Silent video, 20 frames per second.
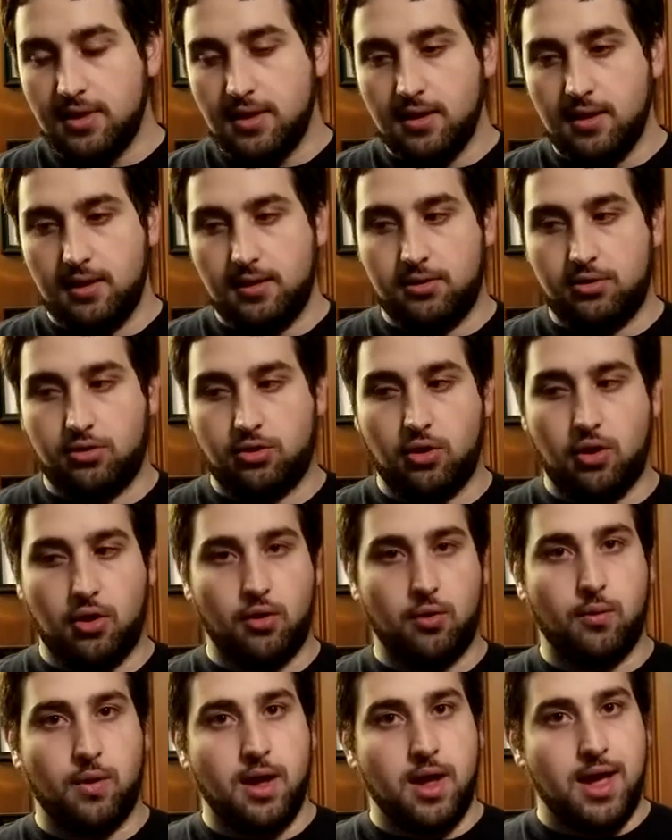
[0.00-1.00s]

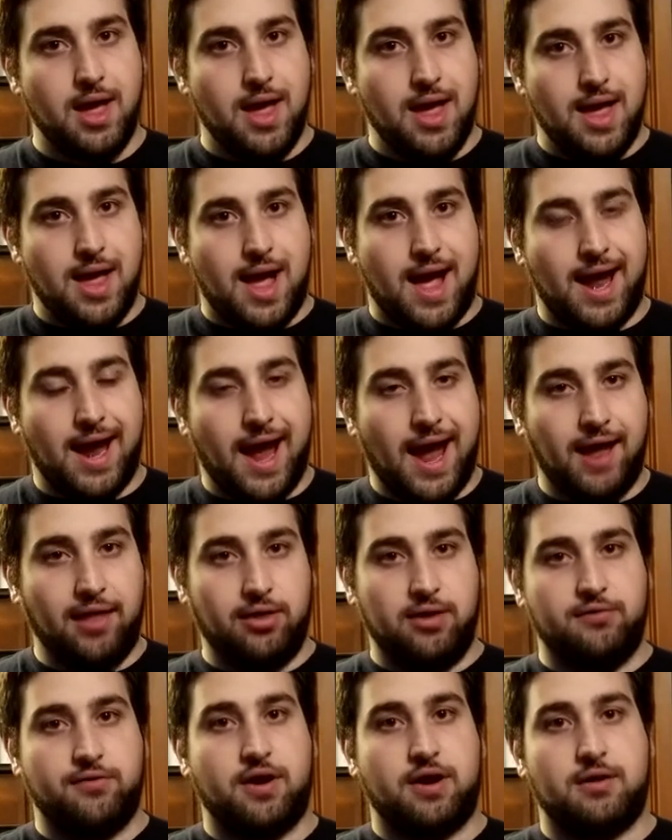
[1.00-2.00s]
so I
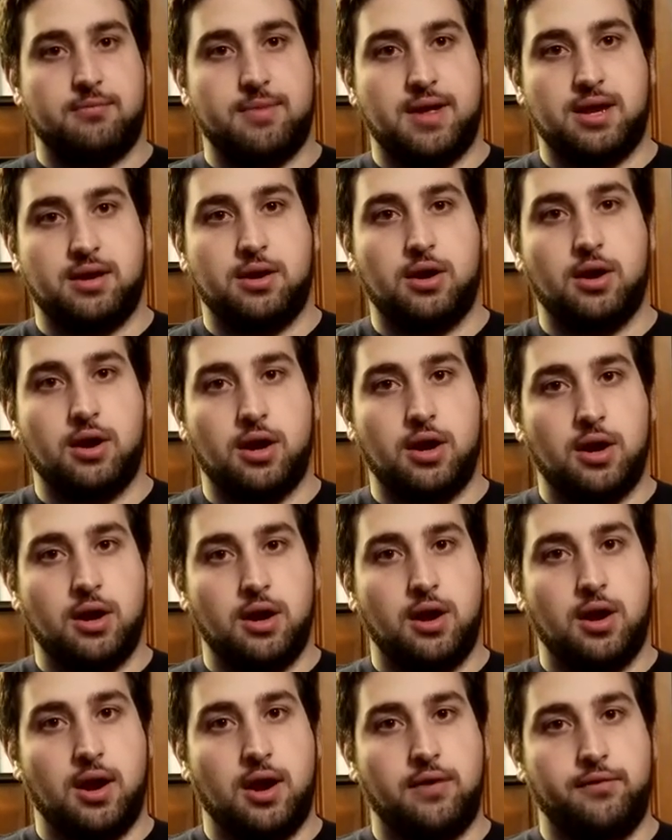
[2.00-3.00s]
highly recommend
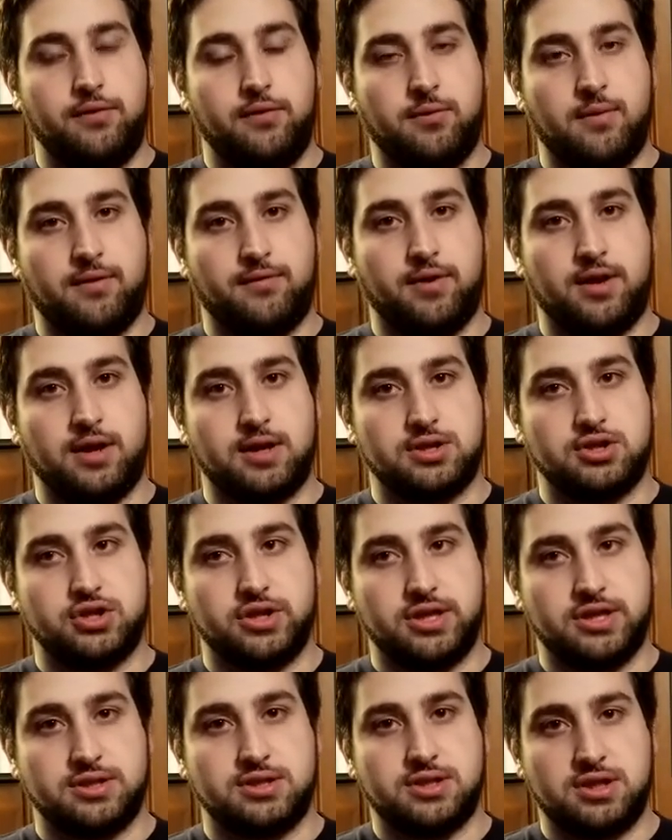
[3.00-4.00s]
her. If you ever get a
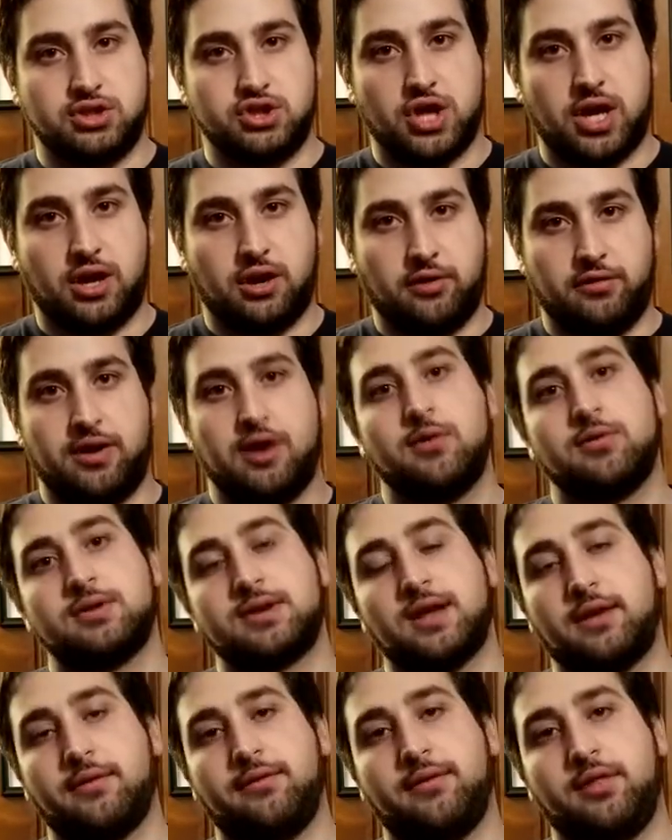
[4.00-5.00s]
chance to check her out,
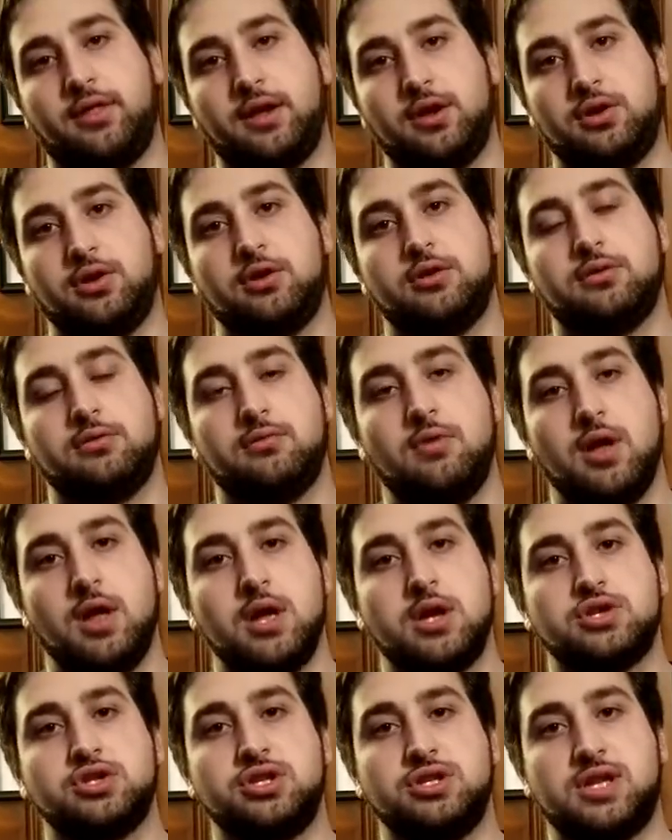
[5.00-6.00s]
definitely do.
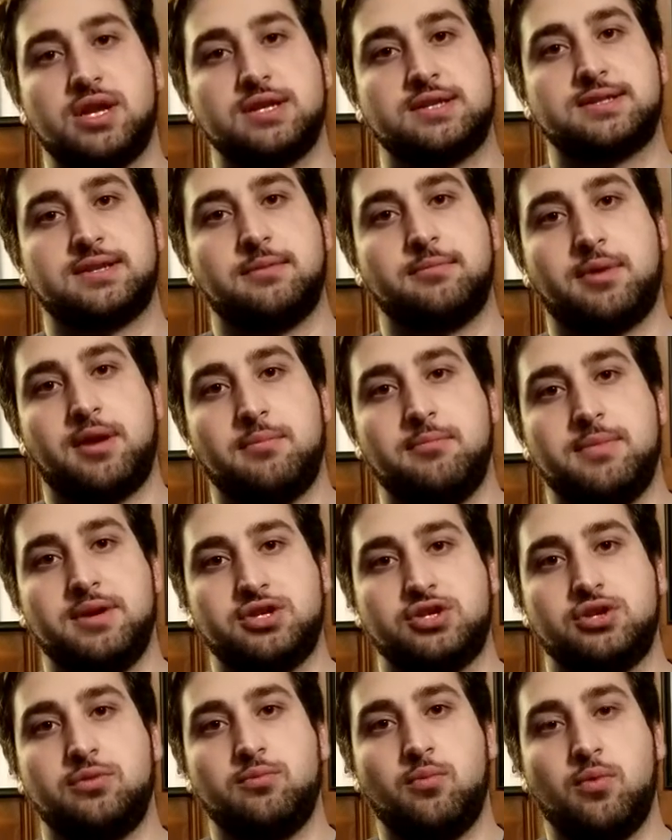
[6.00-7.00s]
She does some
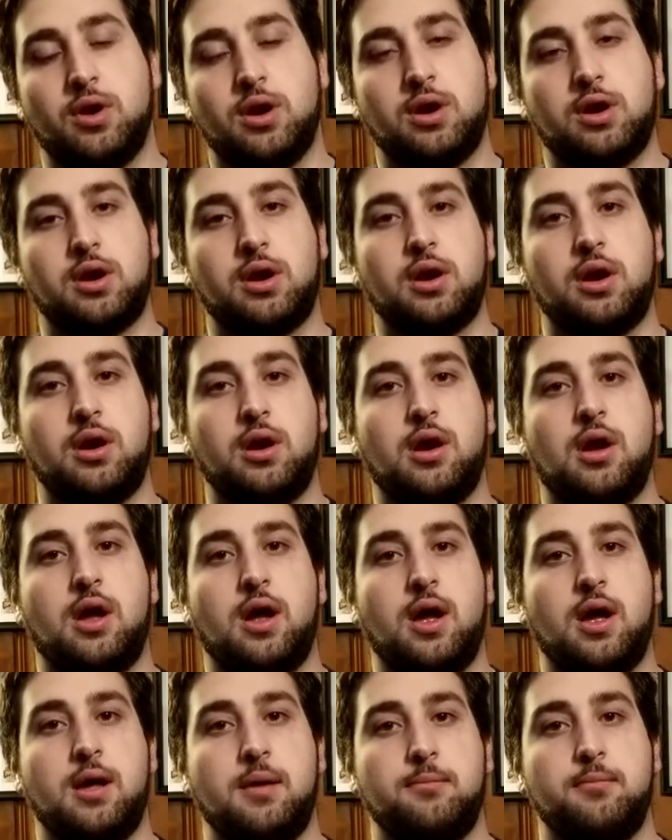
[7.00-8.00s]
commission work.
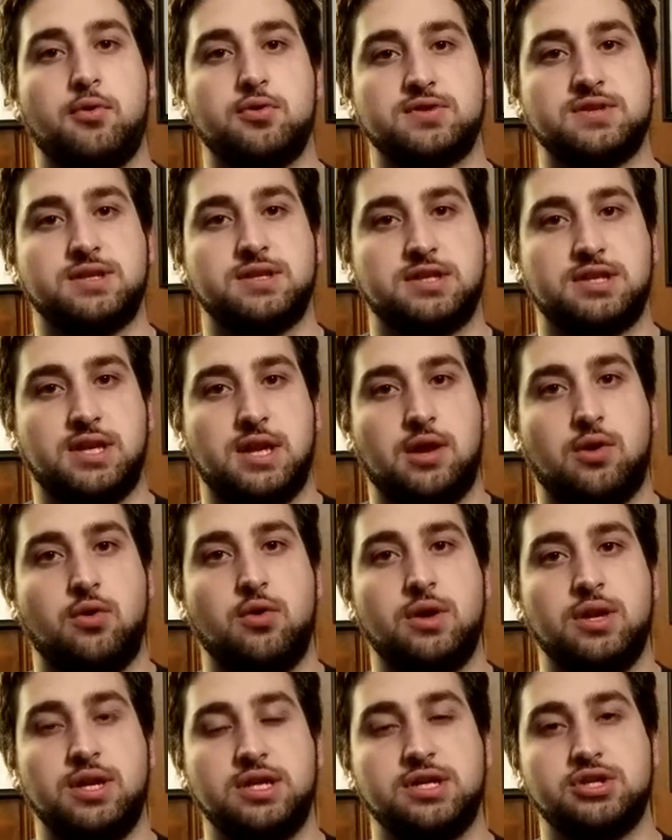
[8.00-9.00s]
Um, mostly
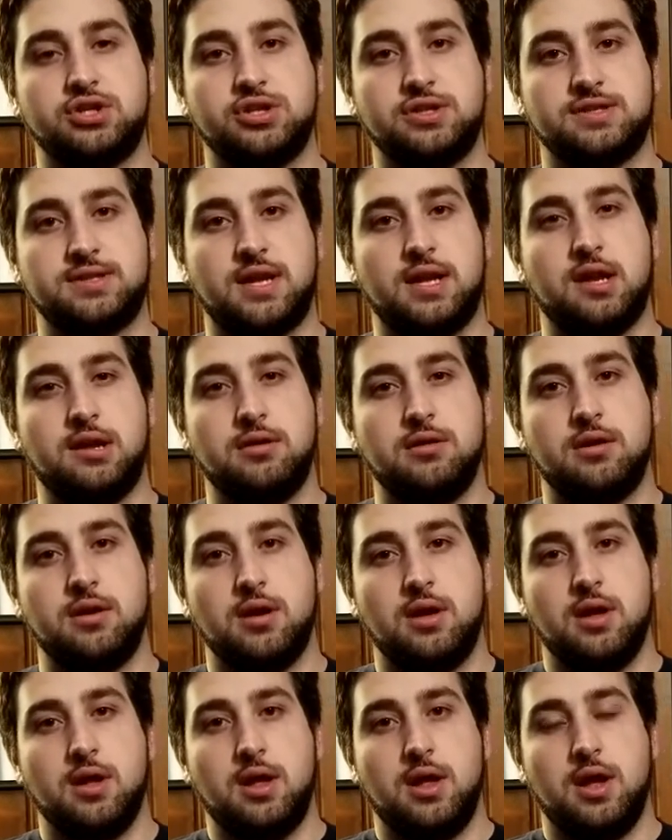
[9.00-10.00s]
hoodies, she said,
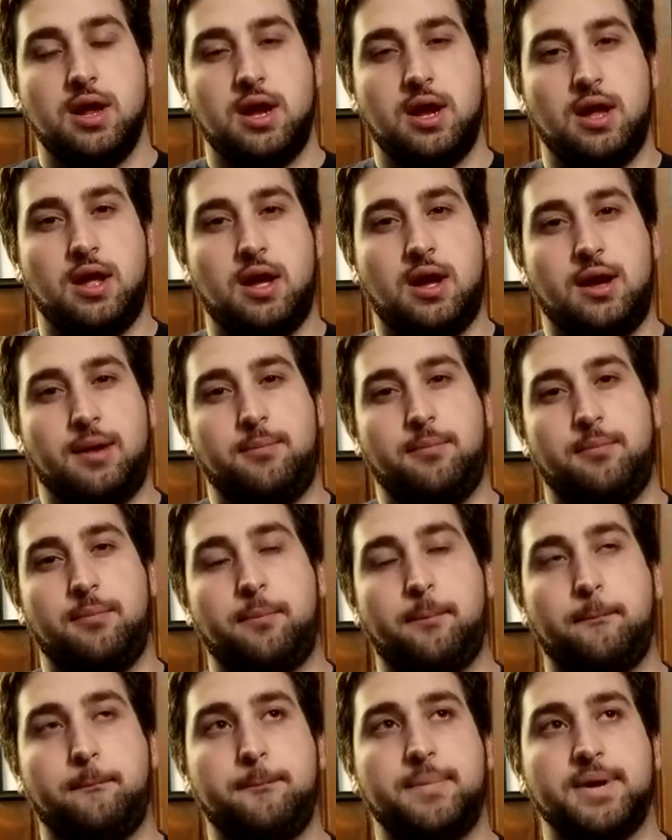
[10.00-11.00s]
um,
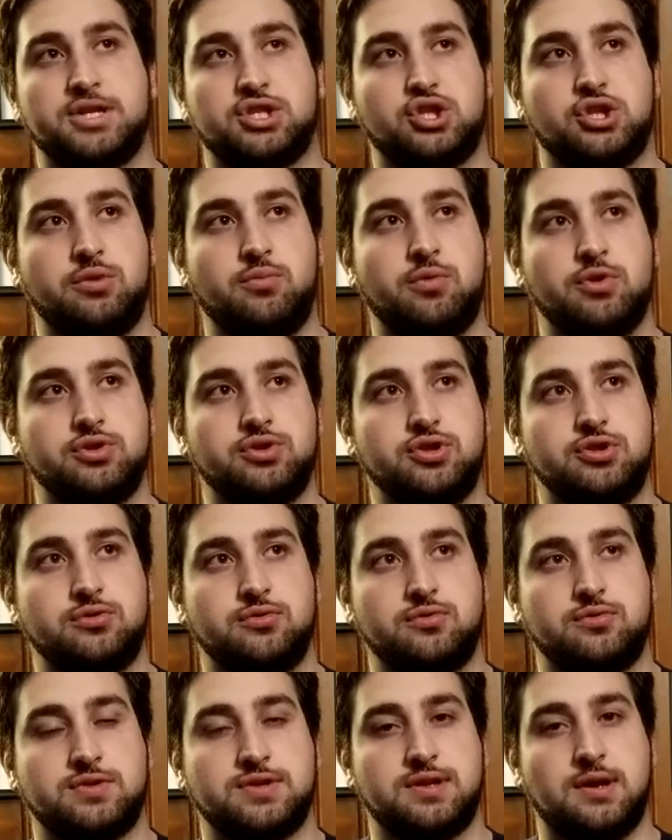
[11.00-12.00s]
but she will
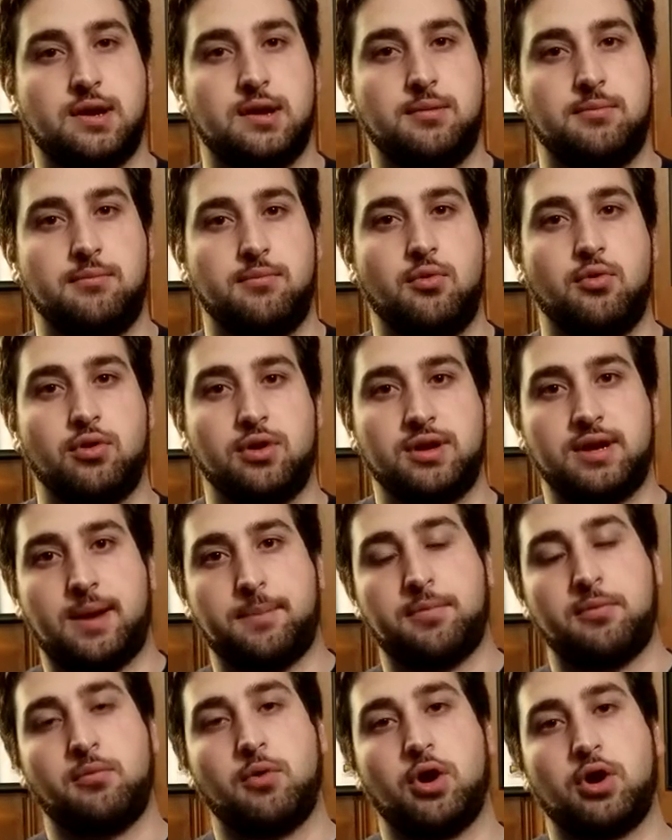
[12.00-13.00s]
do some more
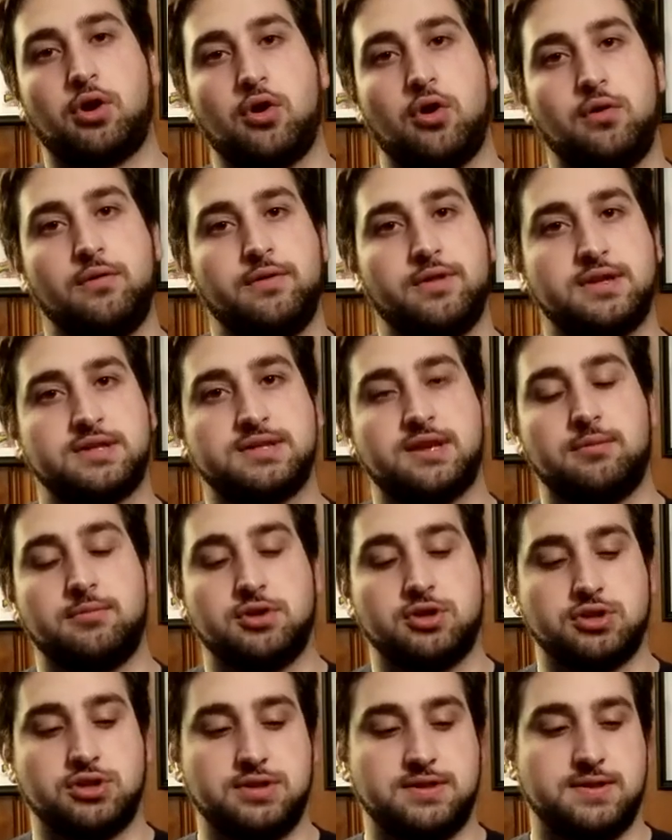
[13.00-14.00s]
in-depth work over the
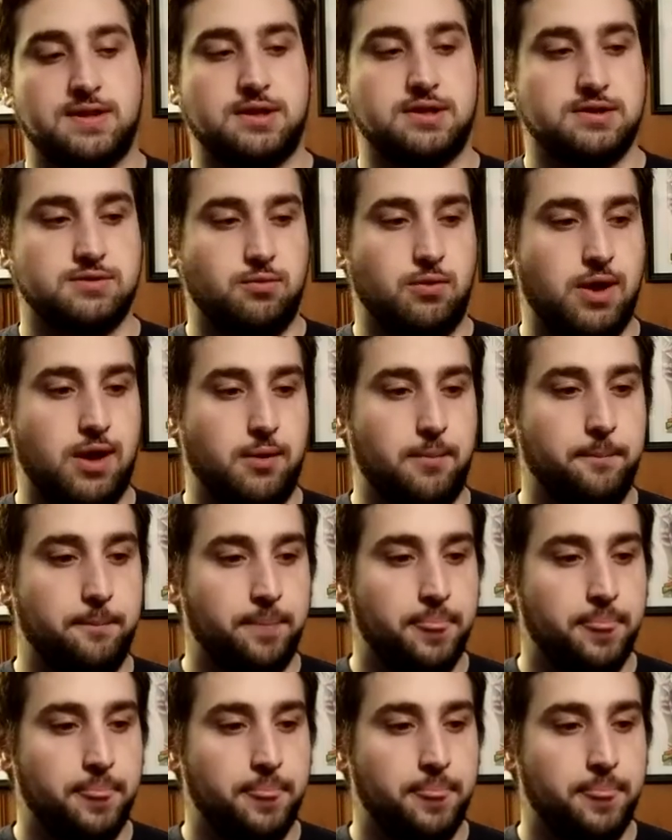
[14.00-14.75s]
summer, she said, as well.